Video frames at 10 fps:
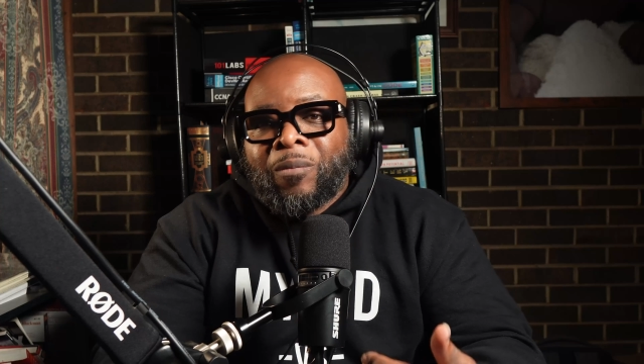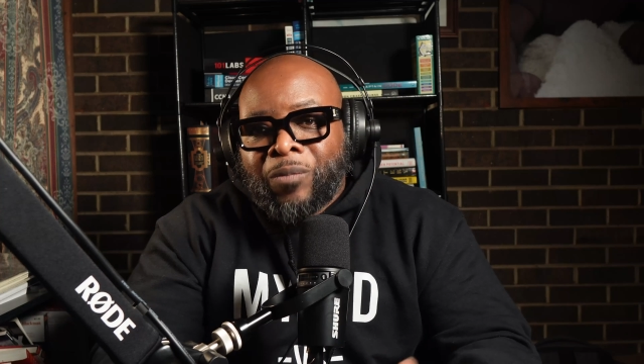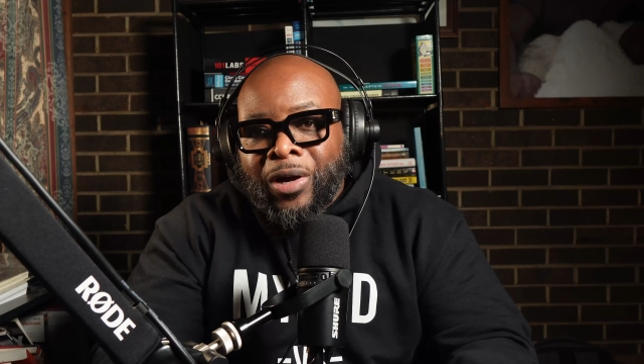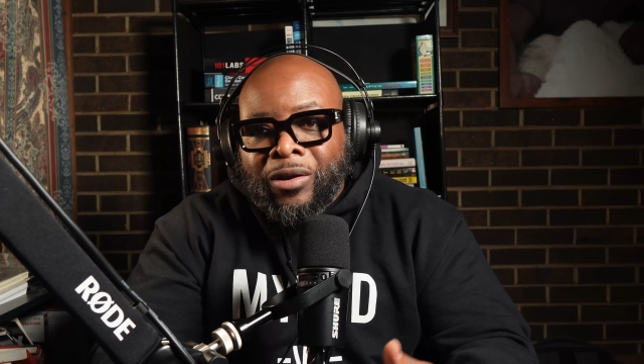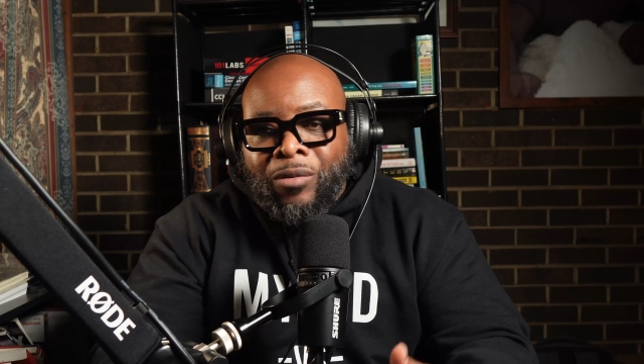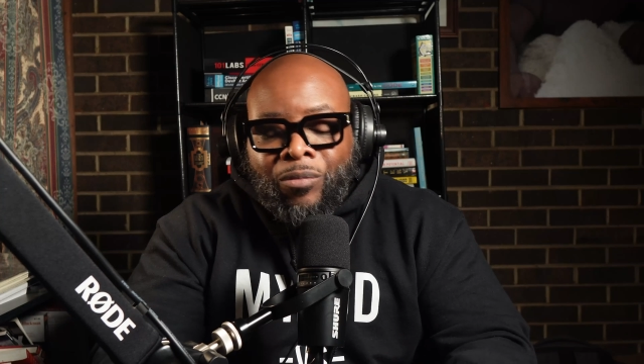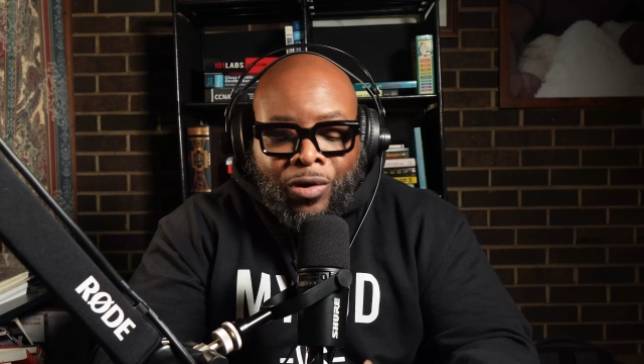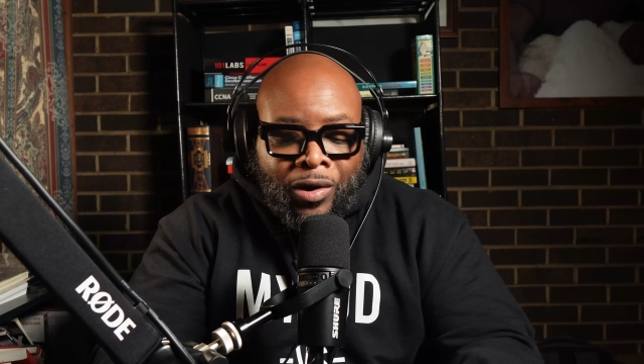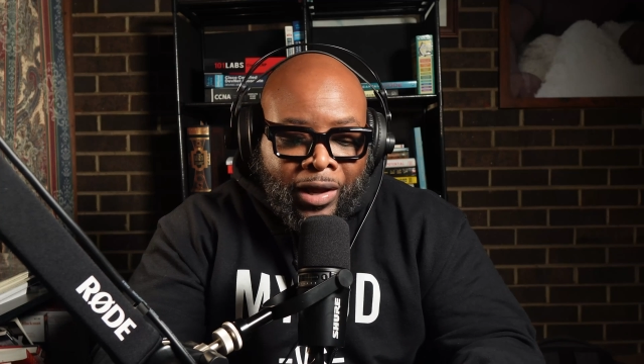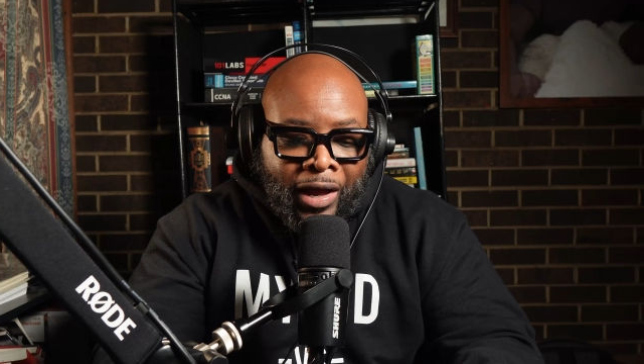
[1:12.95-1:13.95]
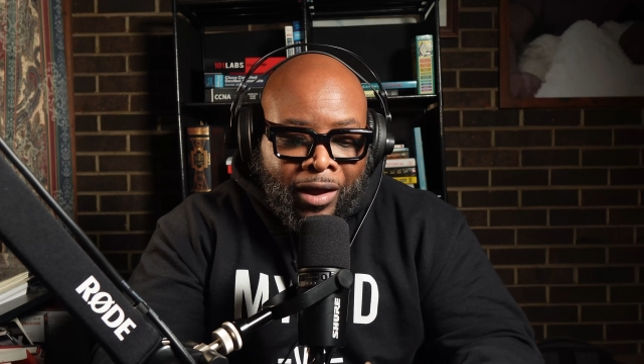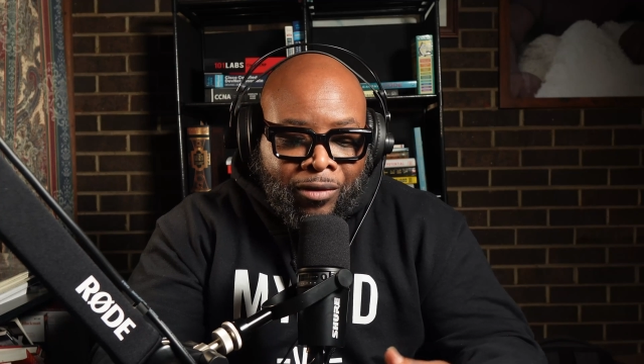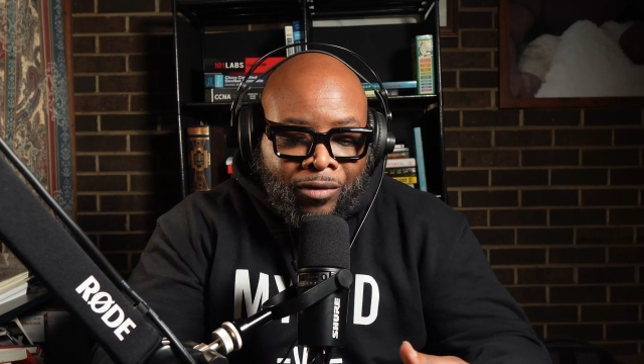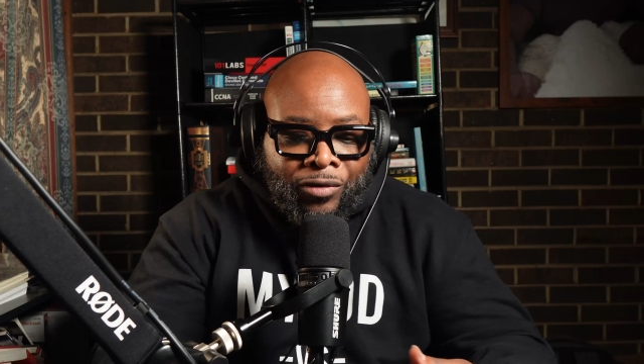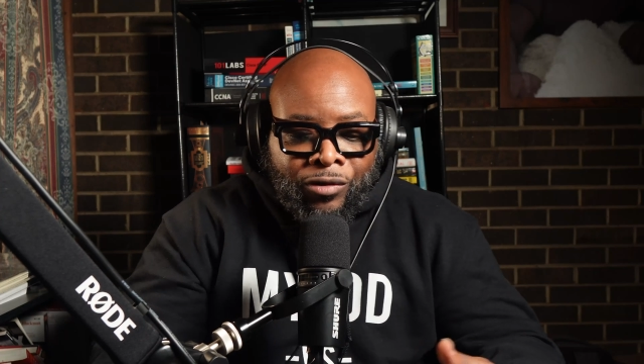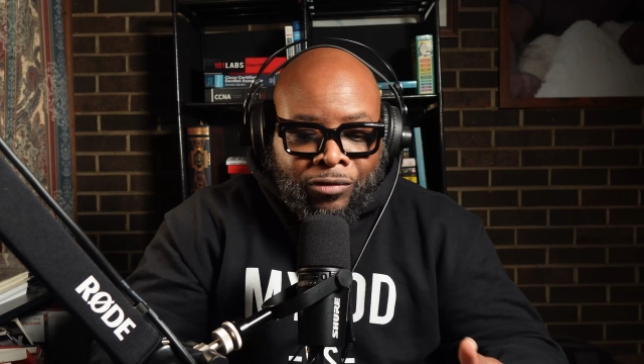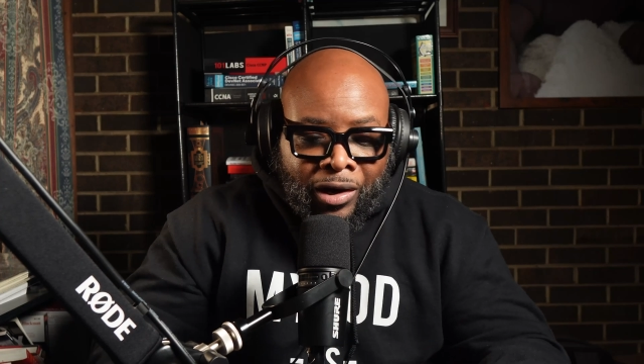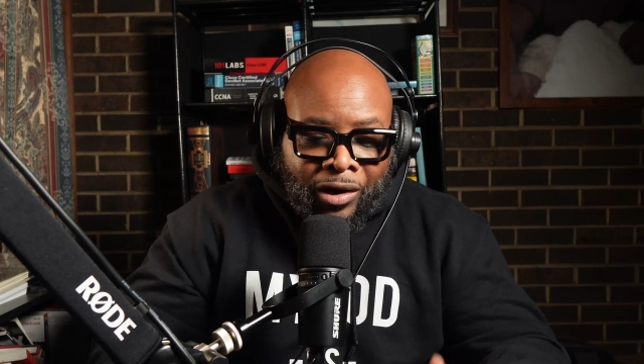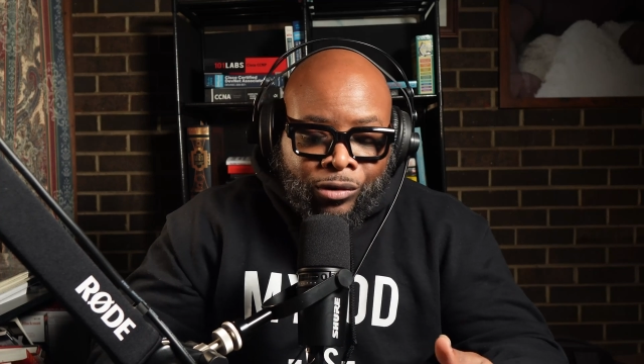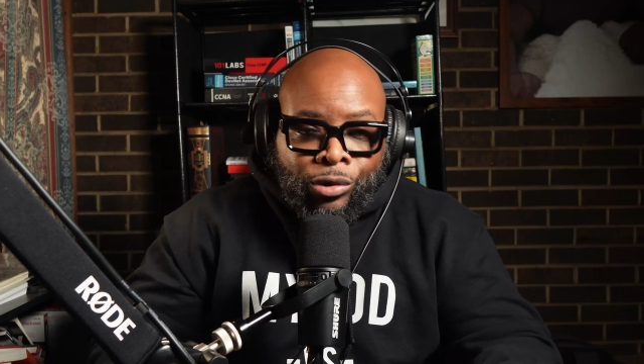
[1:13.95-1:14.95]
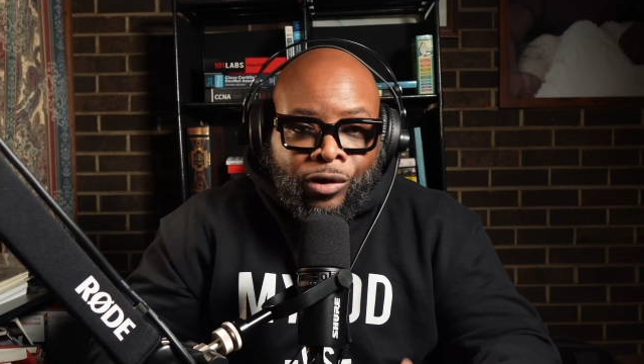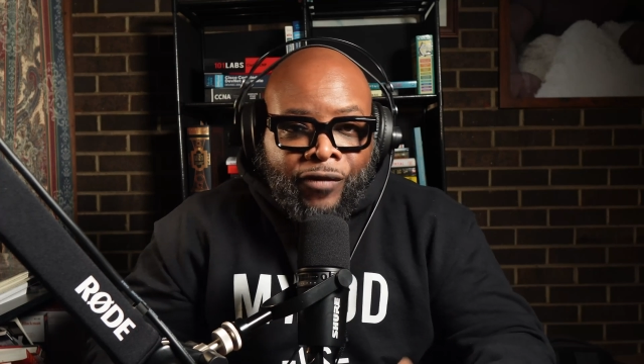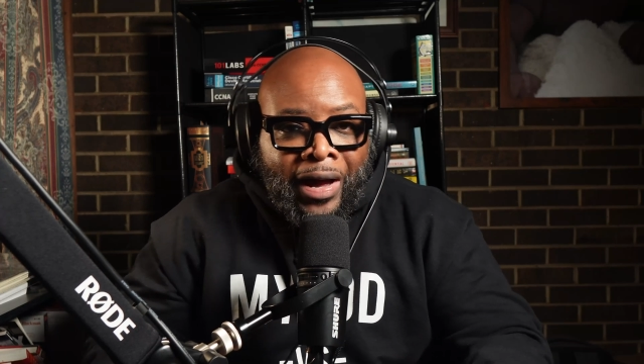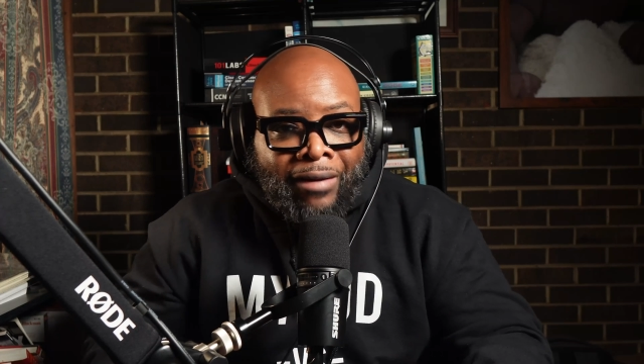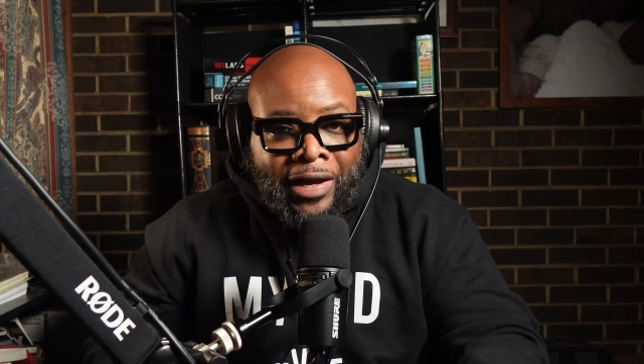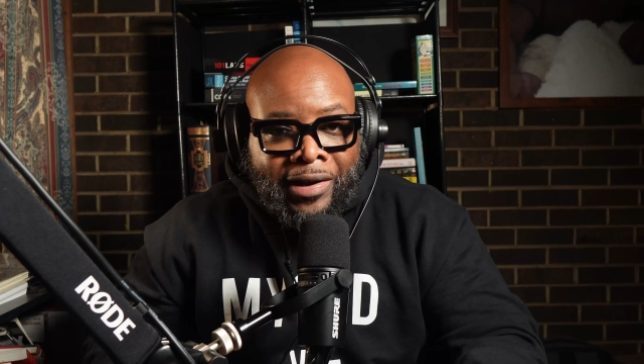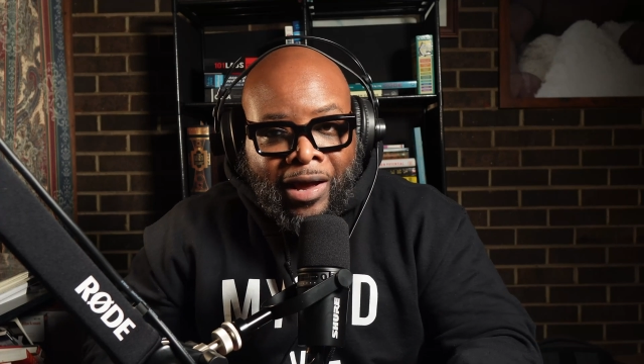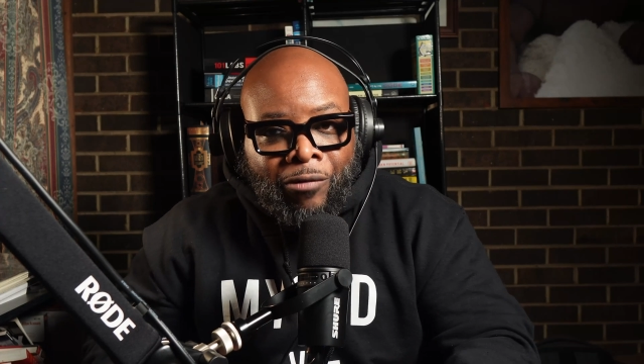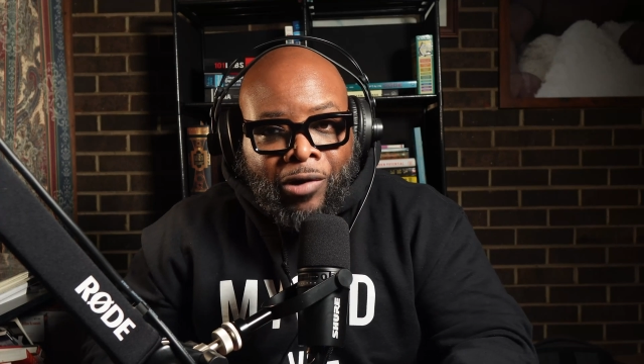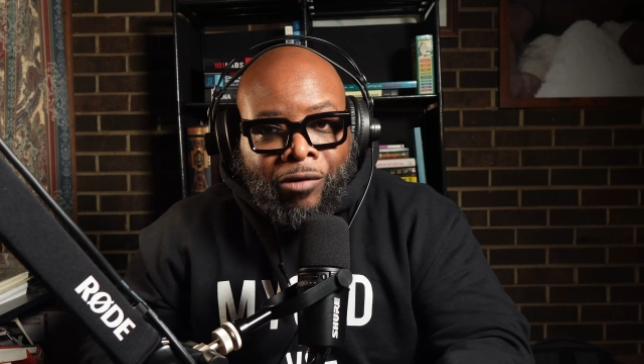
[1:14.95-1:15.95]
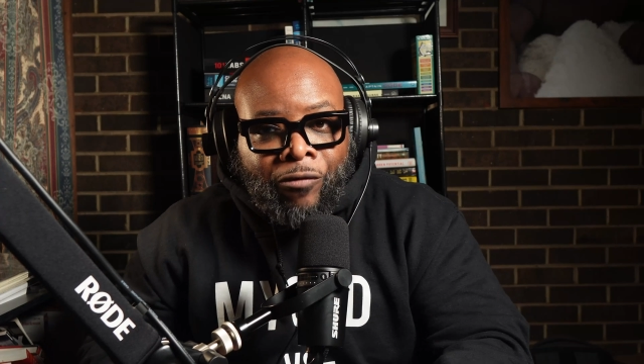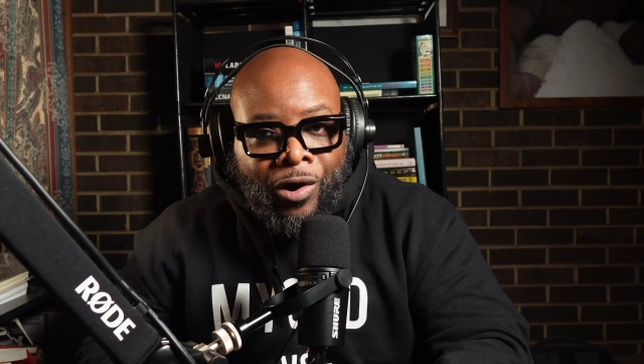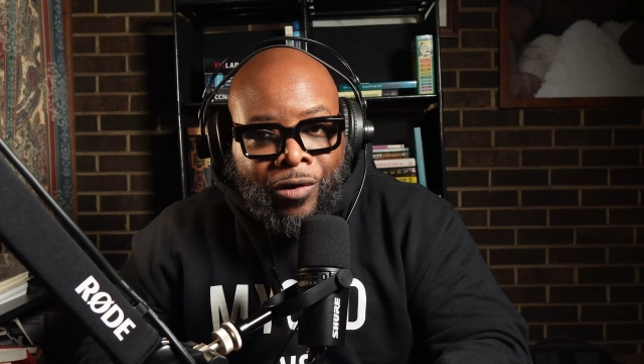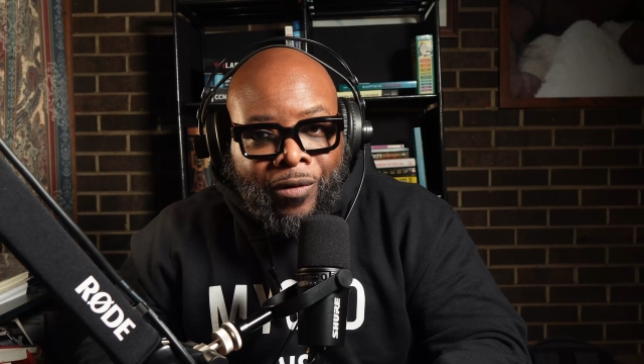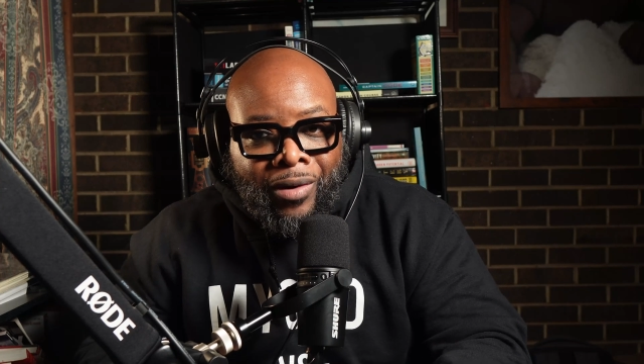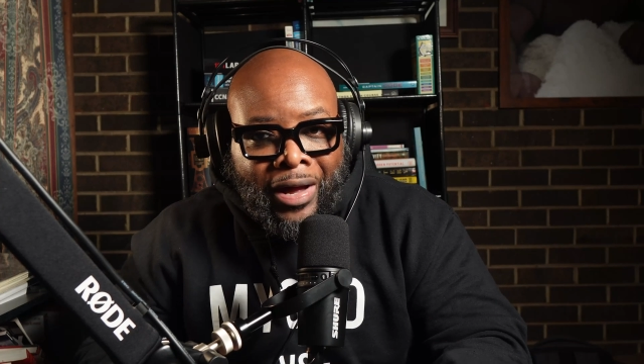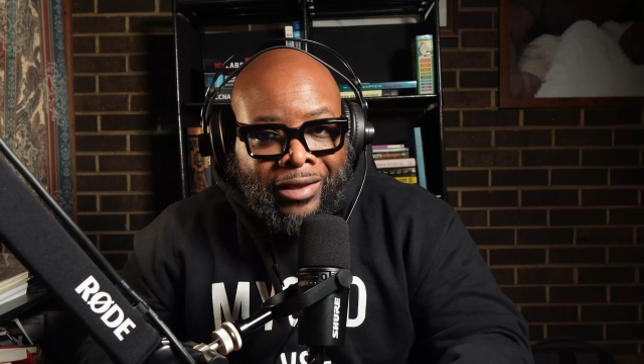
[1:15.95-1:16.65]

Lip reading: But the more that you learn to evolve that networking role,